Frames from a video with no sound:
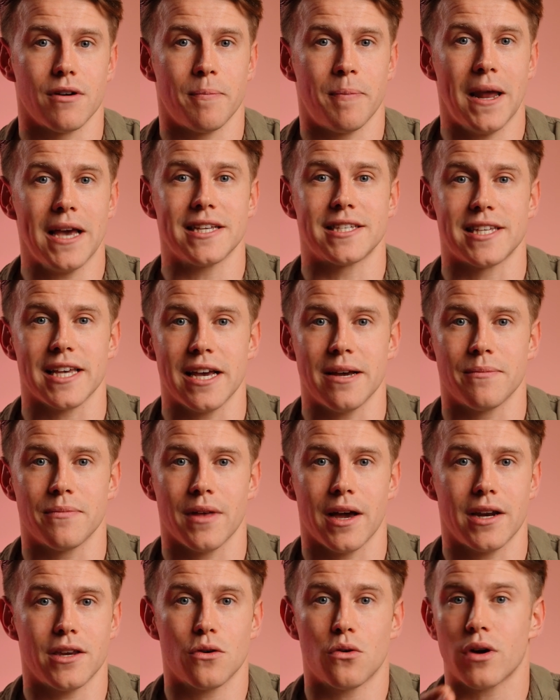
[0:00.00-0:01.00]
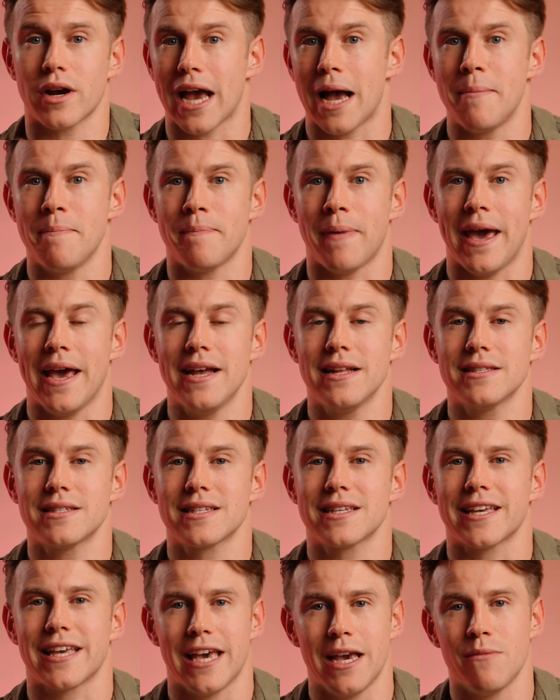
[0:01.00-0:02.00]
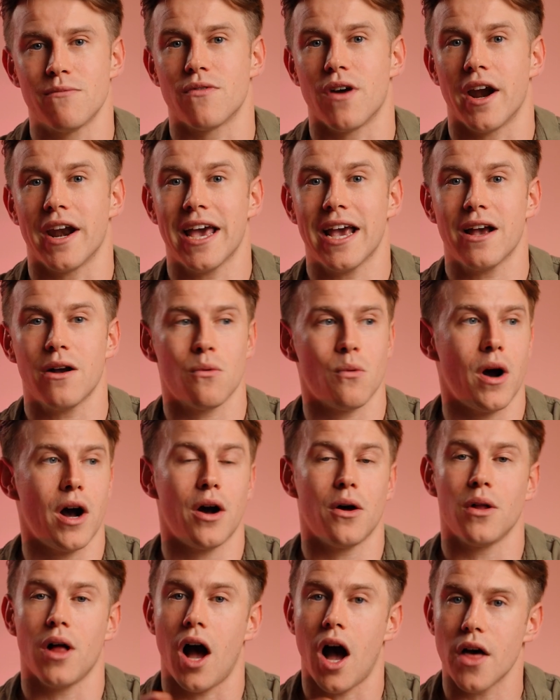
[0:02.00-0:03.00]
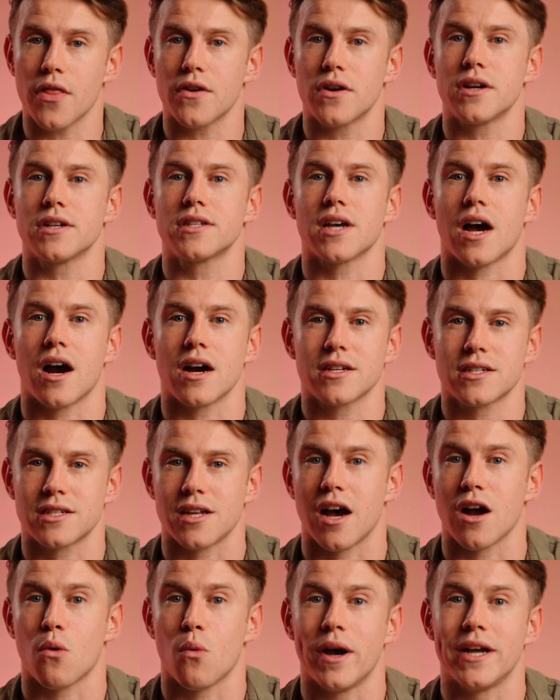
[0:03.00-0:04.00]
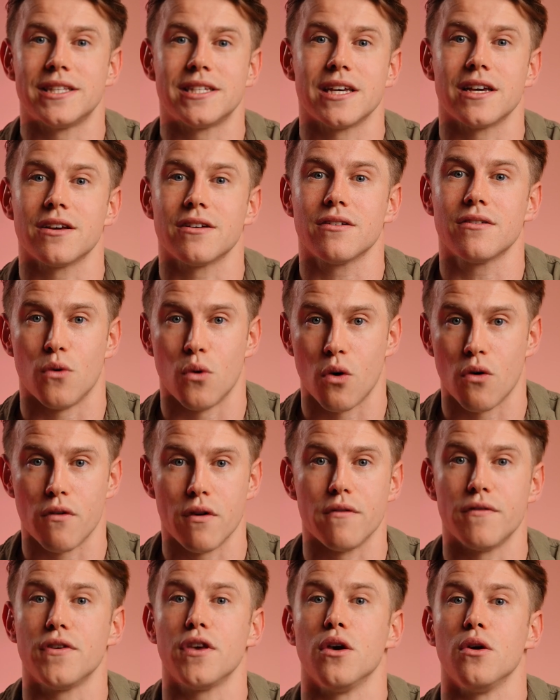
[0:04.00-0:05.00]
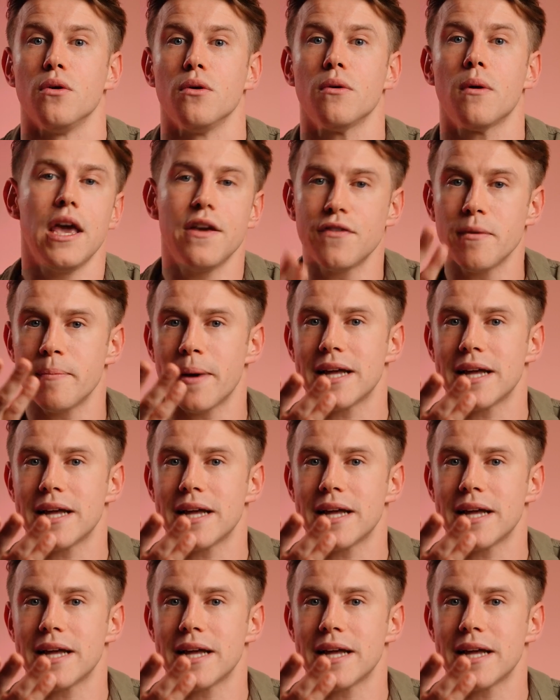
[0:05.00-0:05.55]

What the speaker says: replace it, and your campaigns keep running while others are stuck waiting for review. Even